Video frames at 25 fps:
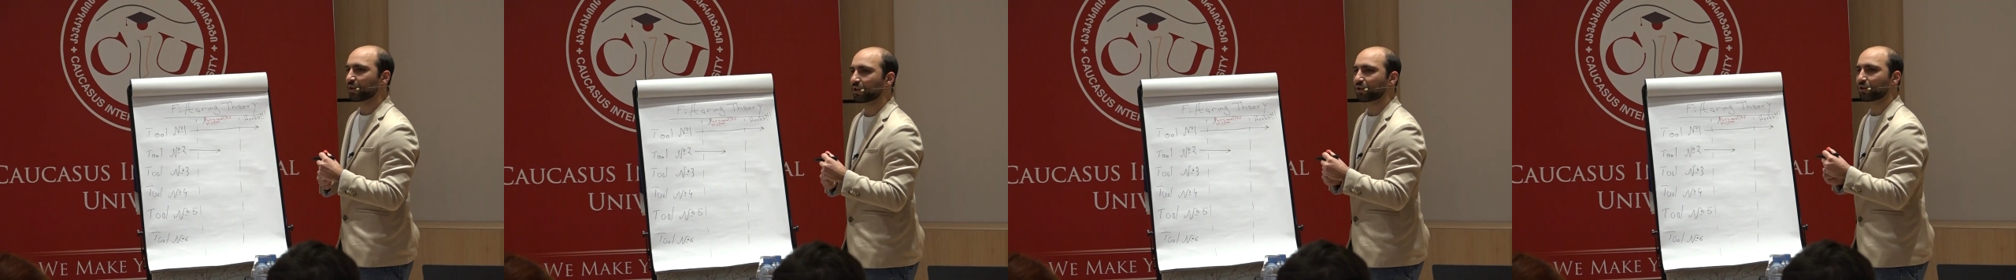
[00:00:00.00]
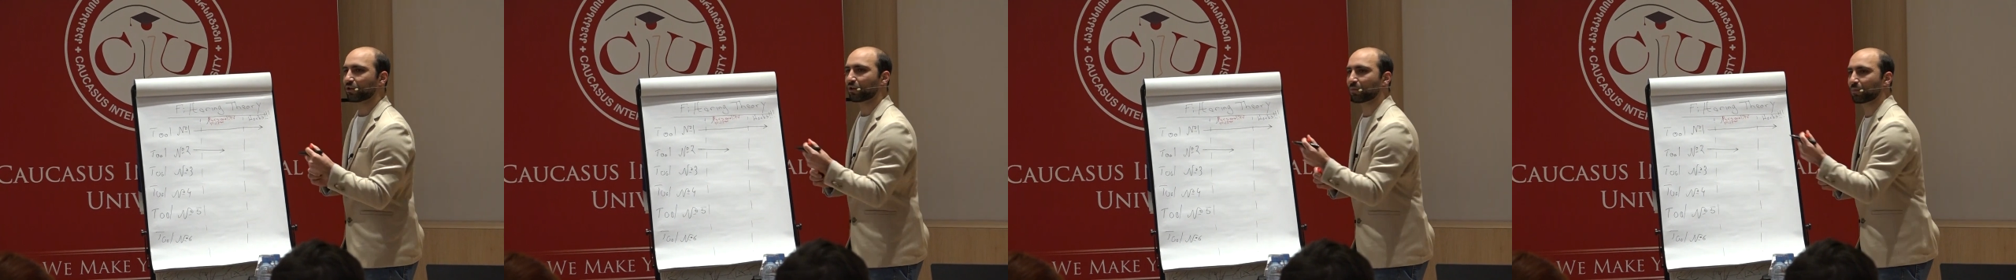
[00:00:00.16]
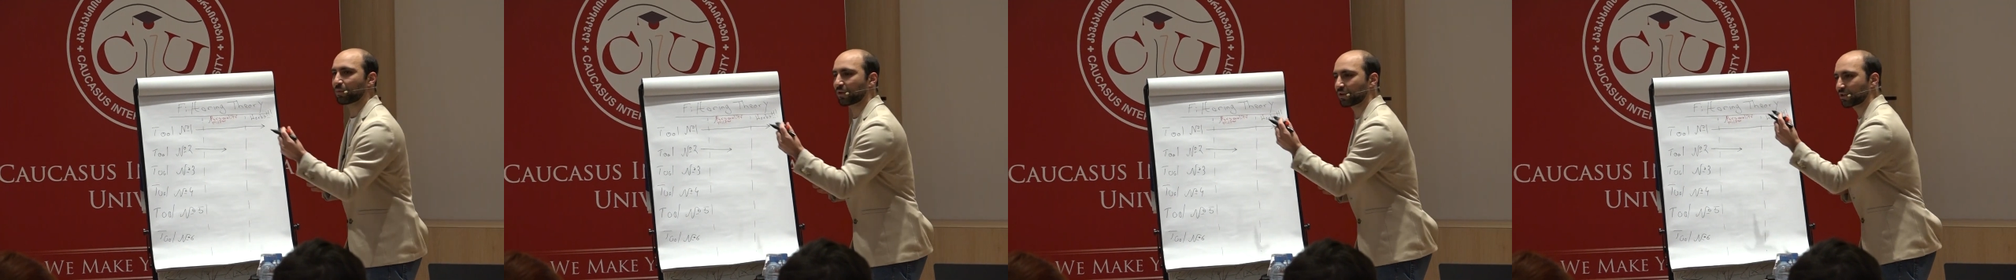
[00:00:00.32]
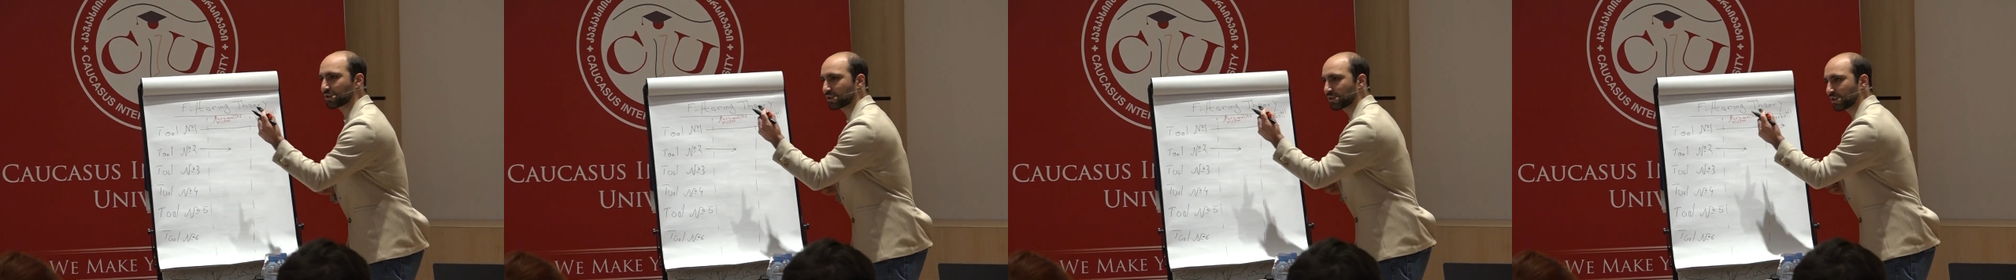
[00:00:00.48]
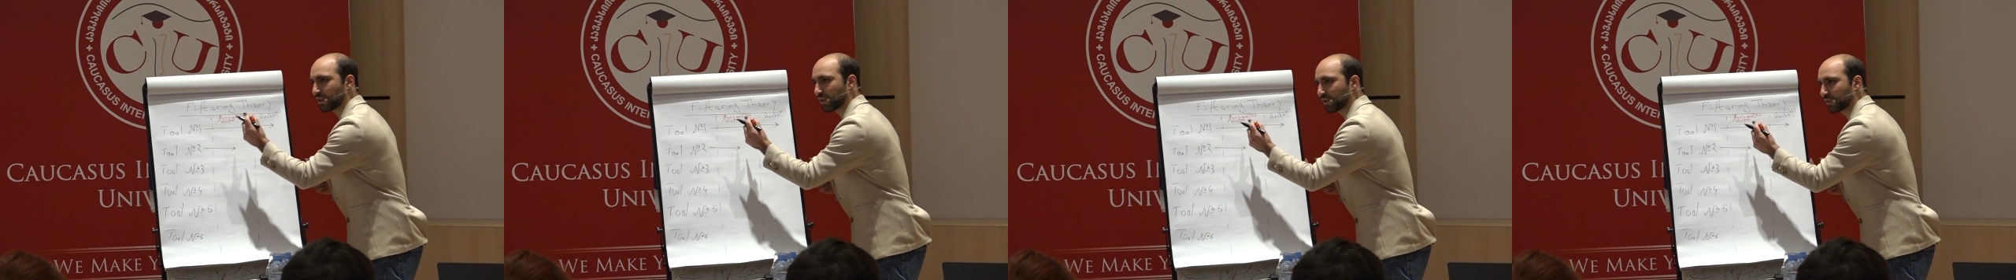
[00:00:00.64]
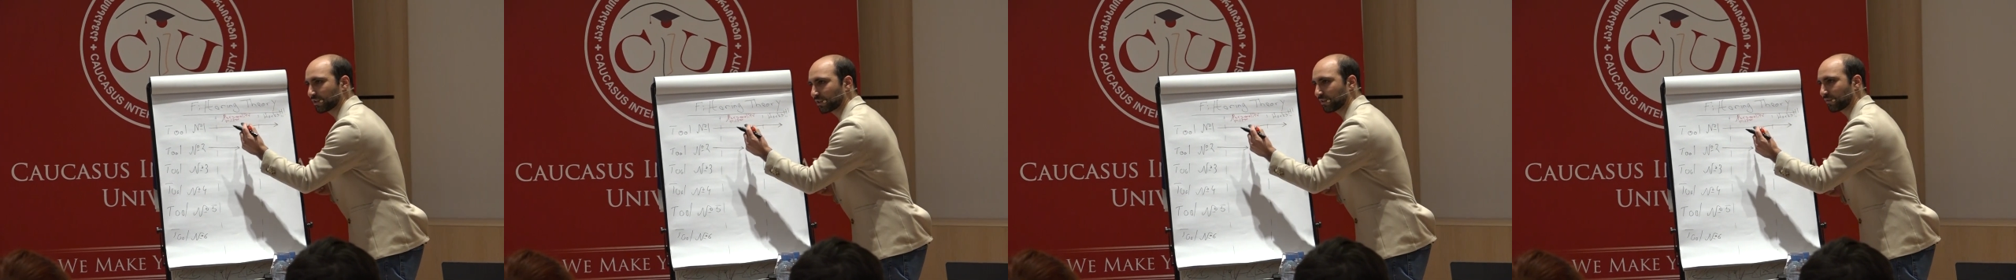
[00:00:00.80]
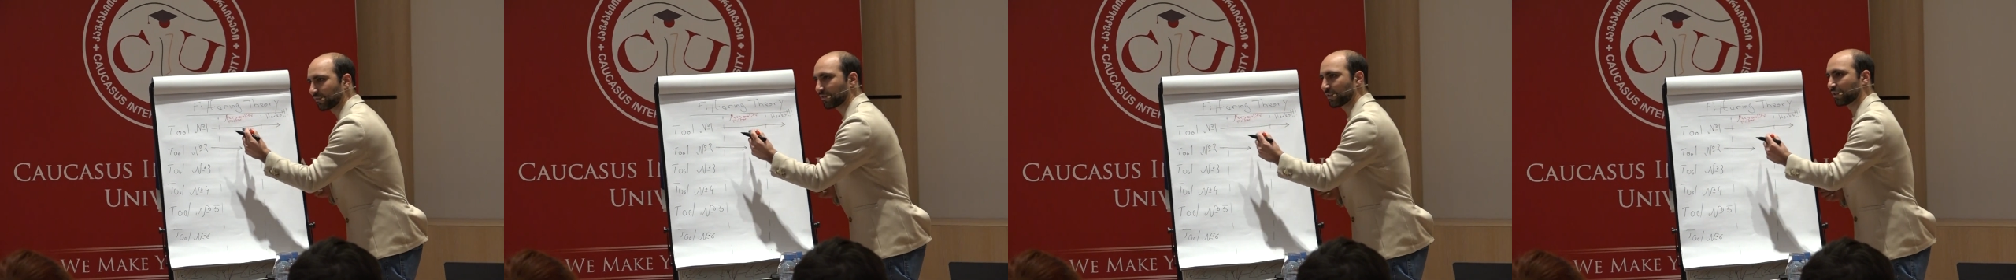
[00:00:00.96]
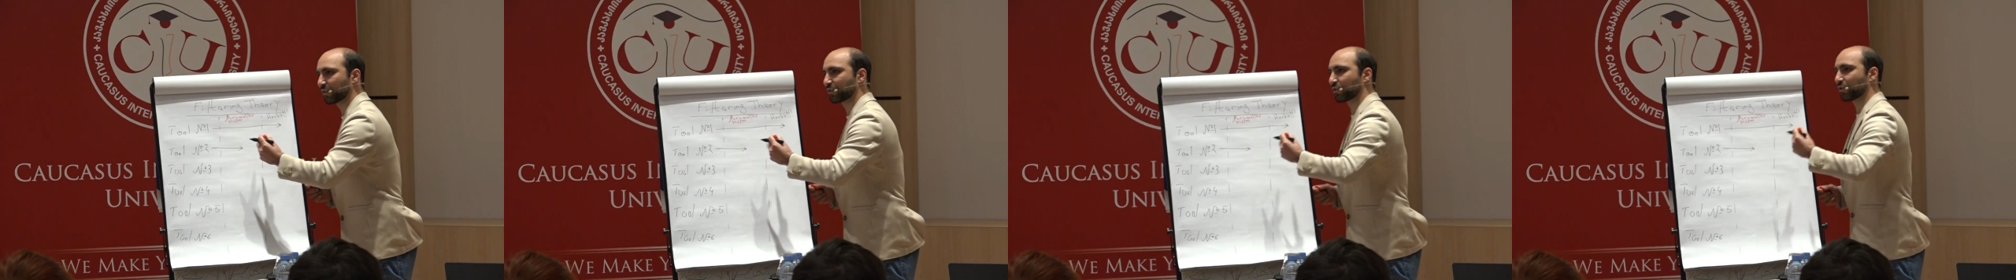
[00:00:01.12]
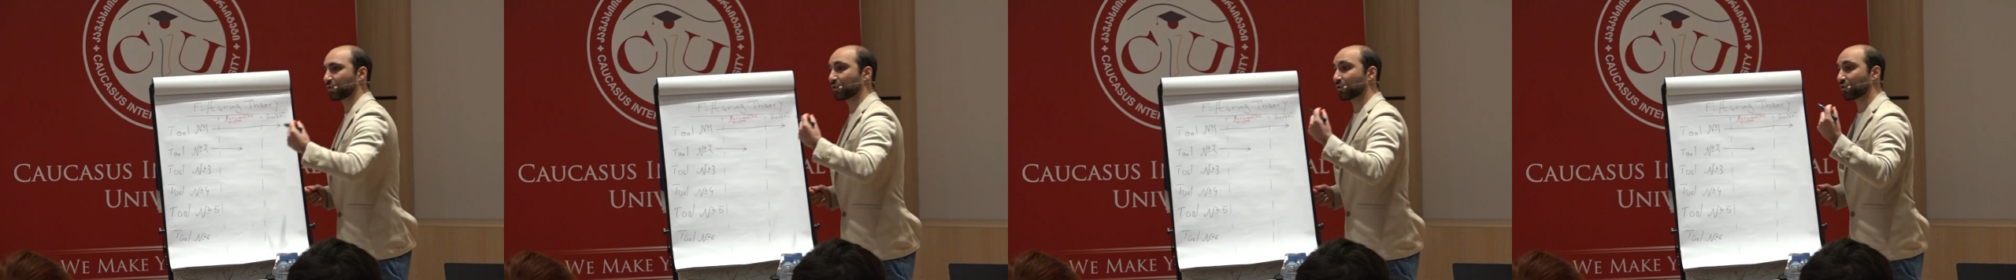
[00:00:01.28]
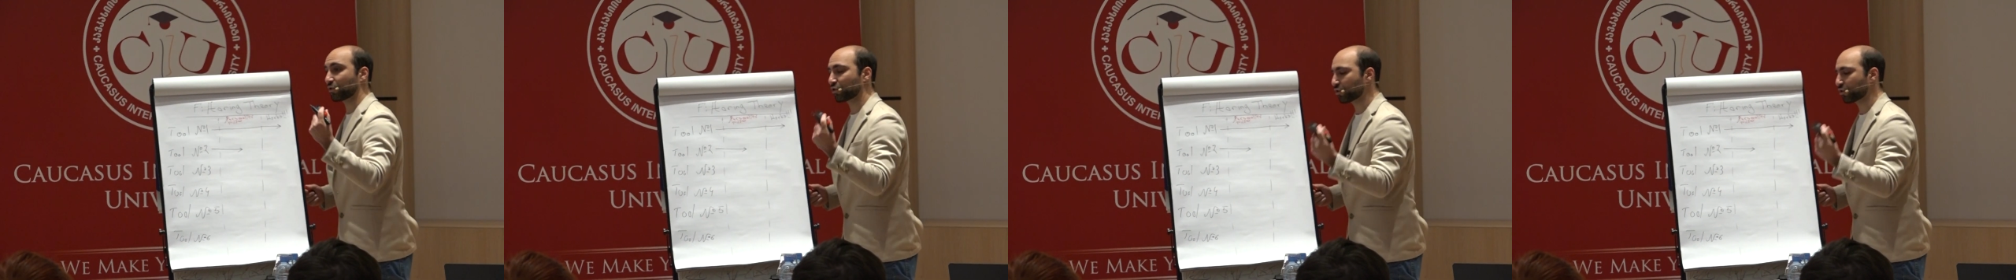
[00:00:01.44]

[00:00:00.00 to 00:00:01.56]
your personality filter, your